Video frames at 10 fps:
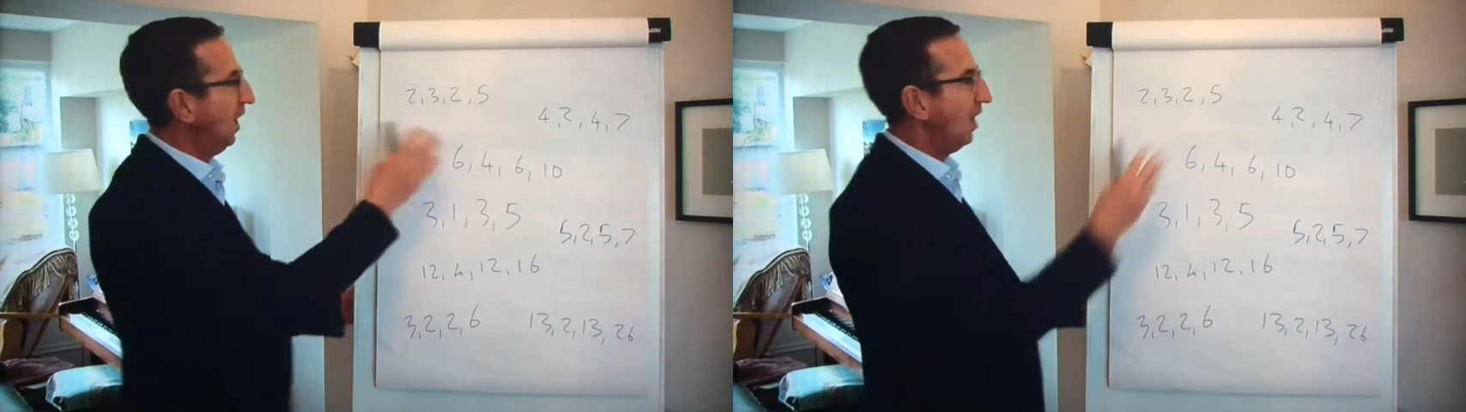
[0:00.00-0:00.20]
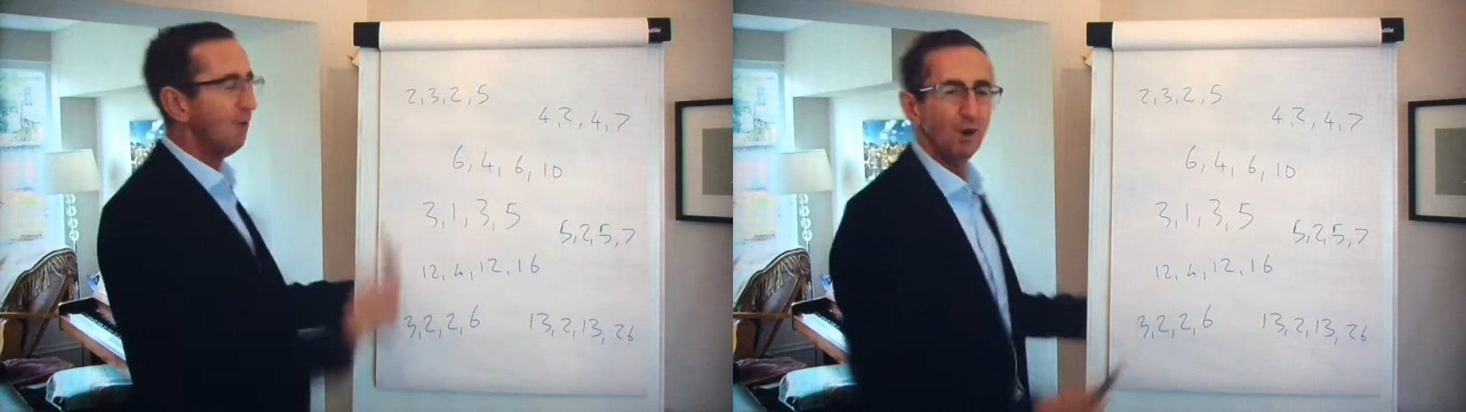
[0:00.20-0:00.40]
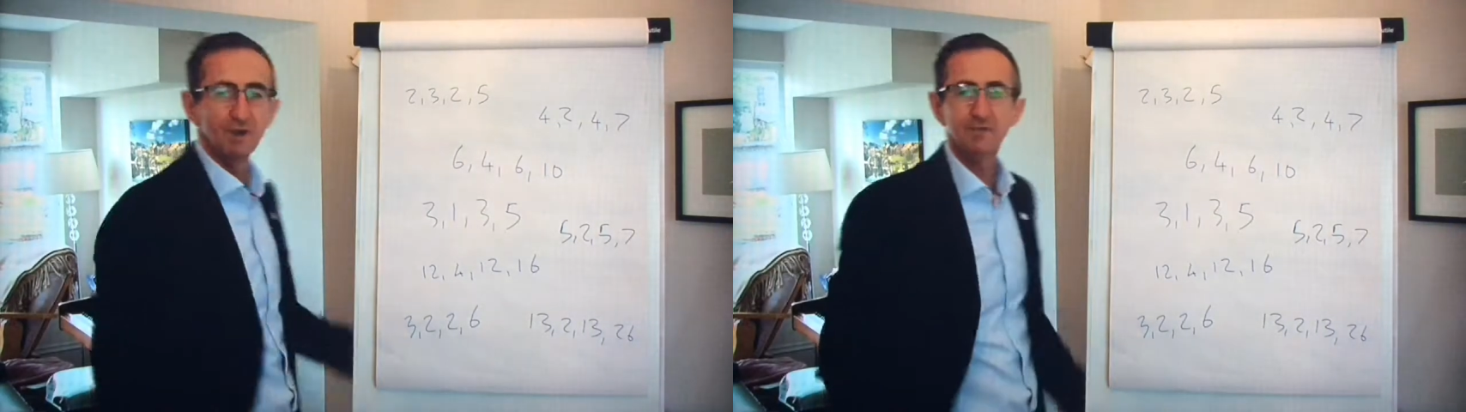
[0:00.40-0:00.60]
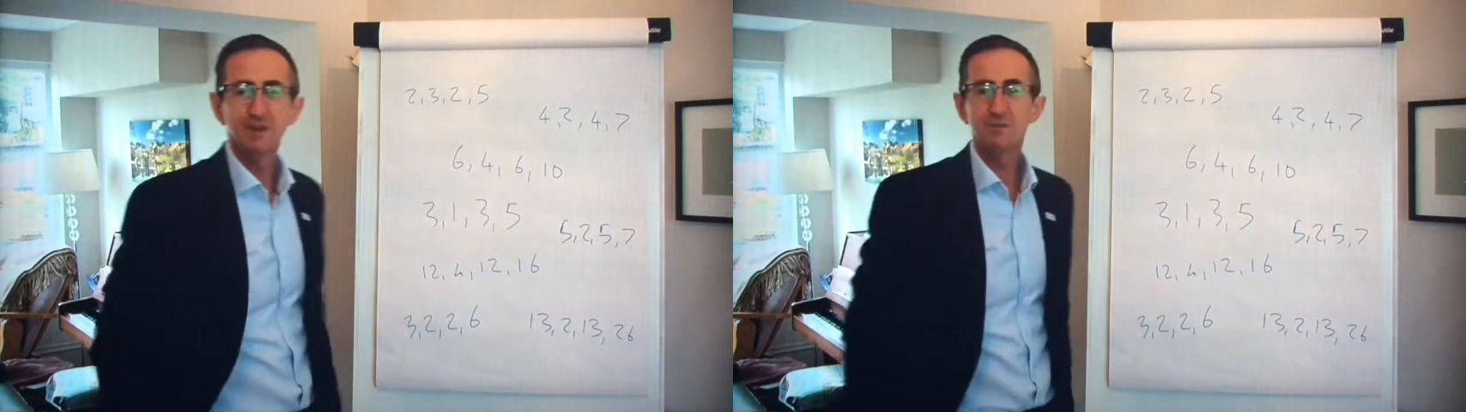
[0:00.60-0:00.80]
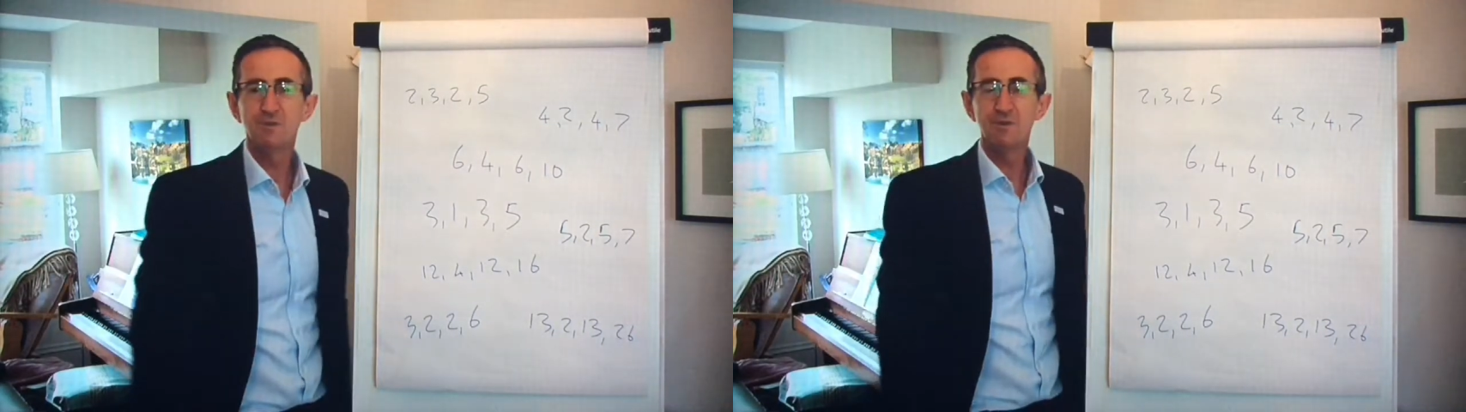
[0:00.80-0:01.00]
are all of
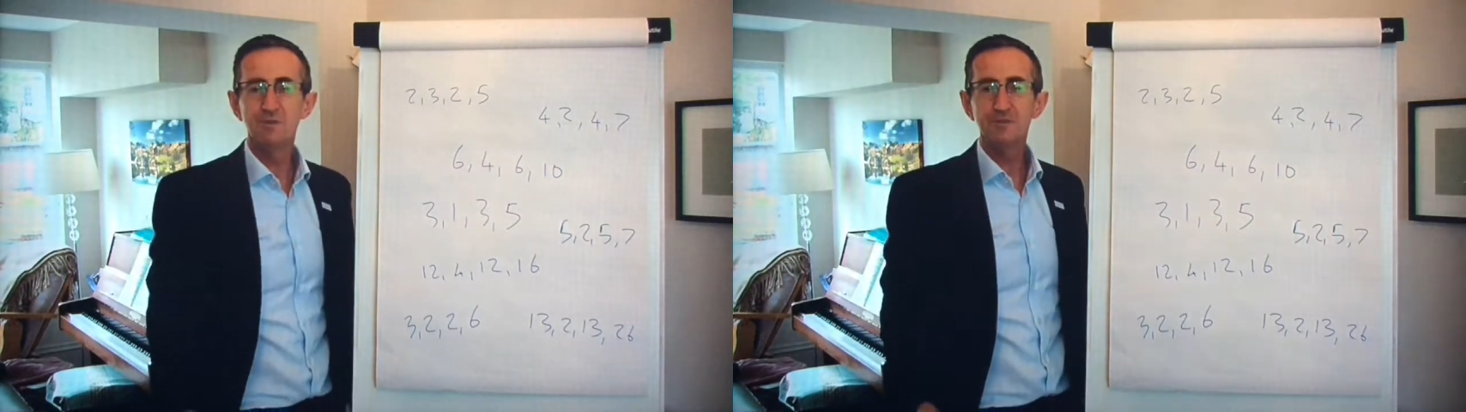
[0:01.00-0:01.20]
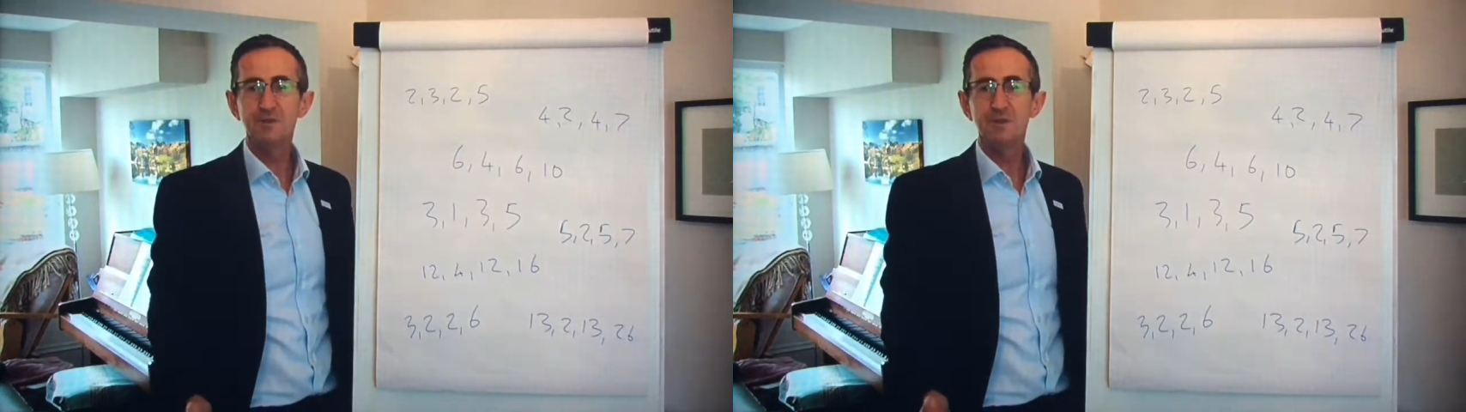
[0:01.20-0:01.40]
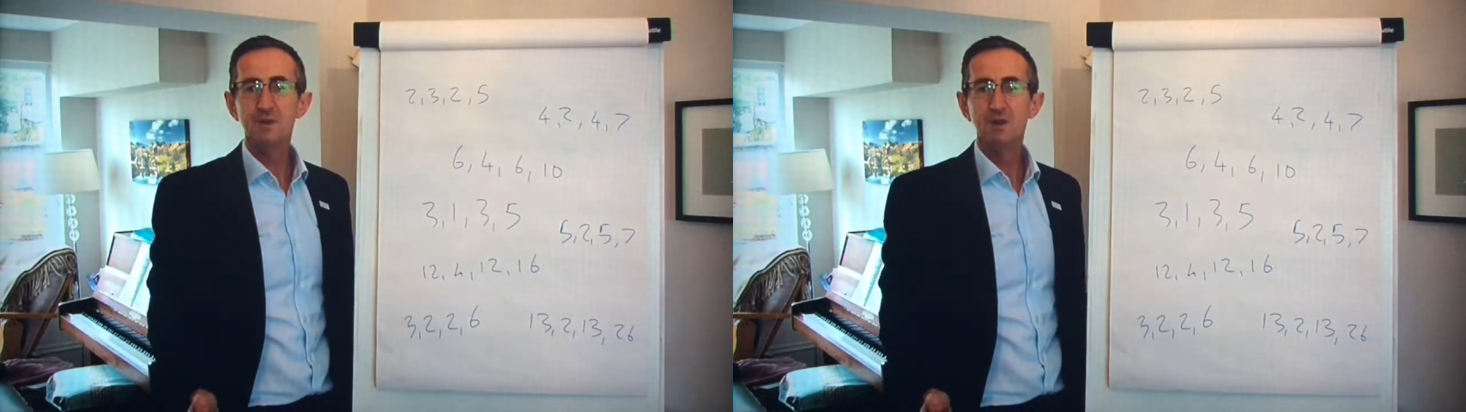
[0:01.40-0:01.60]
these roofs?